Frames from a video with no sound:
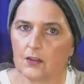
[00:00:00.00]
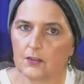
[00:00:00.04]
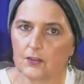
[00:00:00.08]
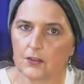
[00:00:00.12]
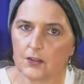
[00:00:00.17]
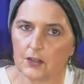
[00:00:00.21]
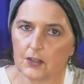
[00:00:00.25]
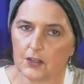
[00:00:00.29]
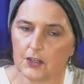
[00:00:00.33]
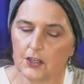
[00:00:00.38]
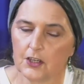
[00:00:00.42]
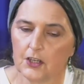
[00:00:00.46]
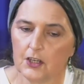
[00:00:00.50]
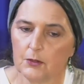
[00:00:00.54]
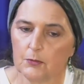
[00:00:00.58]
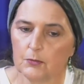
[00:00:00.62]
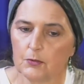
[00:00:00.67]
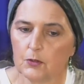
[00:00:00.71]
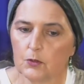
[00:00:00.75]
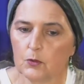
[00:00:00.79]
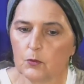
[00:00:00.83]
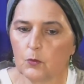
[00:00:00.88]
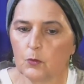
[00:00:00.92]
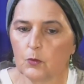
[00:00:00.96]
The
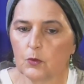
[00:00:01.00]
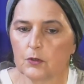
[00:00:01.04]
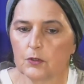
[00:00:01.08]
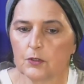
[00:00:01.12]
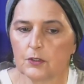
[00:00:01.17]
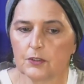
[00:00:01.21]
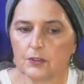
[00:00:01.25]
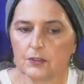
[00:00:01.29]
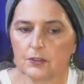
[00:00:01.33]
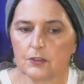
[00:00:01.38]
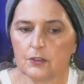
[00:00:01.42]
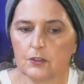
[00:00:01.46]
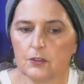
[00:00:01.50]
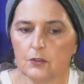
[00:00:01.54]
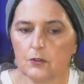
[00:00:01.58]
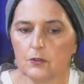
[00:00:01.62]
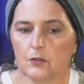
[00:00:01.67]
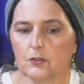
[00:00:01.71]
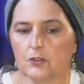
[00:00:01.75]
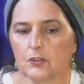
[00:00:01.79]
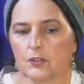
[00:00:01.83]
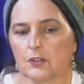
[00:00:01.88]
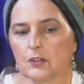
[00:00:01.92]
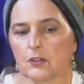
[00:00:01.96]
Hebrew word
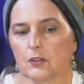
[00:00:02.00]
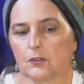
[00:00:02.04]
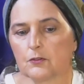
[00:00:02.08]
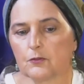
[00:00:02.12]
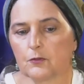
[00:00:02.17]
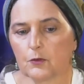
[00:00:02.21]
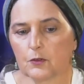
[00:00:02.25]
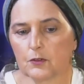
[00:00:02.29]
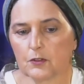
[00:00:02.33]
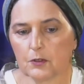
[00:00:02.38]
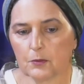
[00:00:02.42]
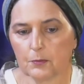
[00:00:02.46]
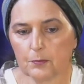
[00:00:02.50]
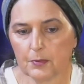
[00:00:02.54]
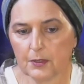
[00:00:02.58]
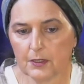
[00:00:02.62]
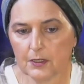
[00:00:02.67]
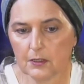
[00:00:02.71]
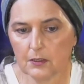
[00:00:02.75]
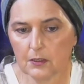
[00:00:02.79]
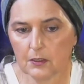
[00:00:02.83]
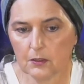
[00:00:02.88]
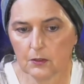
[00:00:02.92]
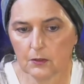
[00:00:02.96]
used there for the
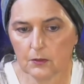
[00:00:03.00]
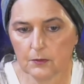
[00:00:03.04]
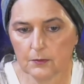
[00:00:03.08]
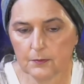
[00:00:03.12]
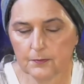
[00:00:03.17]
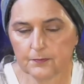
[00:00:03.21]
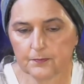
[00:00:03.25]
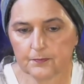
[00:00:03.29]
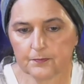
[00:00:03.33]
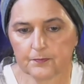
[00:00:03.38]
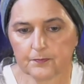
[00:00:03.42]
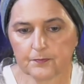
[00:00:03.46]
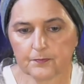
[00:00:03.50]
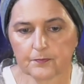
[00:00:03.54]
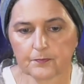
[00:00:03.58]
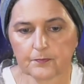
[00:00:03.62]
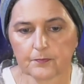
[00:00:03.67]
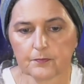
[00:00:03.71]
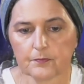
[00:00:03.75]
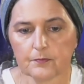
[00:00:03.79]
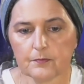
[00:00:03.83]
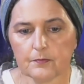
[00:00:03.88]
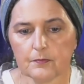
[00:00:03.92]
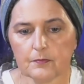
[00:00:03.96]
pillow
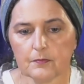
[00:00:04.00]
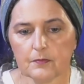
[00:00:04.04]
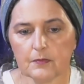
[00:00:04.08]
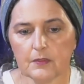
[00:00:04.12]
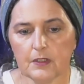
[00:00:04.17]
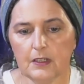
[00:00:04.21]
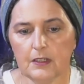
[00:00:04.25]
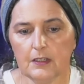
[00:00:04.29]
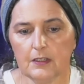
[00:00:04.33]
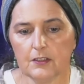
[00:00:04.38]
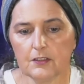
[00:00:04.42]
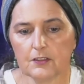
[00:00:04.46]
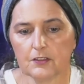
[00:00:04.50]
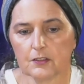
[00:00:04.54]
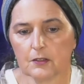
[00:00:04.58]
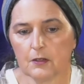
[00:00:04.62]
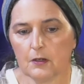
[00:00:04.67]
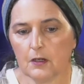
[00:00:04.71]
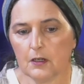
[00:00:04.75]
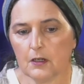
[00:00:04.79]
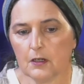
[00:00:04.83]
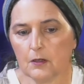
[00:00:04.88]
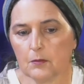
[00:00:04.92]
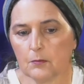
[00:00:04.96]
is
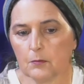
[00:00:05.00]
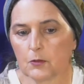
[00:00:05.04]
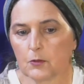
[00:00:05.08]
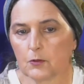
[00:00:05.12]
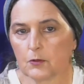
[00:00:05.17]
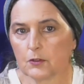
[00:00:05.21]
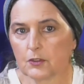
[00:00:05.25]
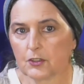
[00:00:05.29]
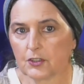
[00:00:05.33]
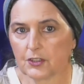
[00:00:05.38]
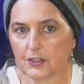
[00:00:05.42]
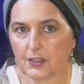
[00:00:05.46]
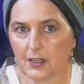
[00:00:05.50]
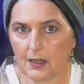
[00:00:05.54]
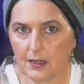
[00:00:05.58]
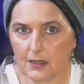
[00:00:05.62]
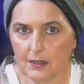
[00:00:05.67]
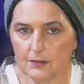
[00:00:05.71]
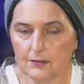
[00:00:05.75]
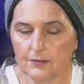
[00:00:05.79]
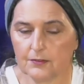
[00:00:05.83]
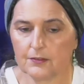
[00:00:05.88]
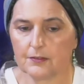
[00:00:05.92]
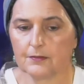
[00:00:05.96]
uh,
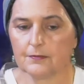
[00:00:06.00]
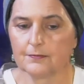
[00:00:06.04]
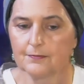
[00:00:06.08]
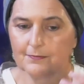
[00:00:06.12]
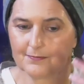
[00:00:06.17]
meroshtav.